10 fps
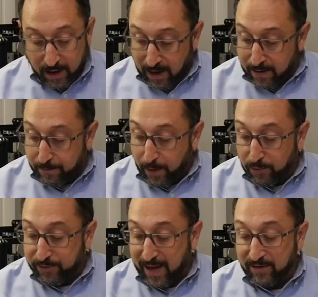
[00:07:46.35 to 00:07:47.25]
In
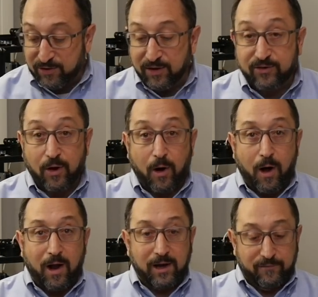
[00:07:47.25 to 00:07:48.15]
both cases,
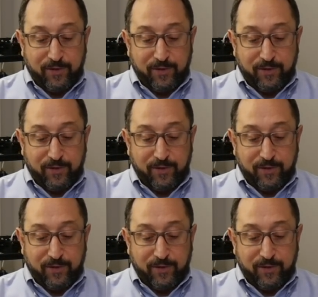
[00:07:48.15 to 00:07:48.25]
all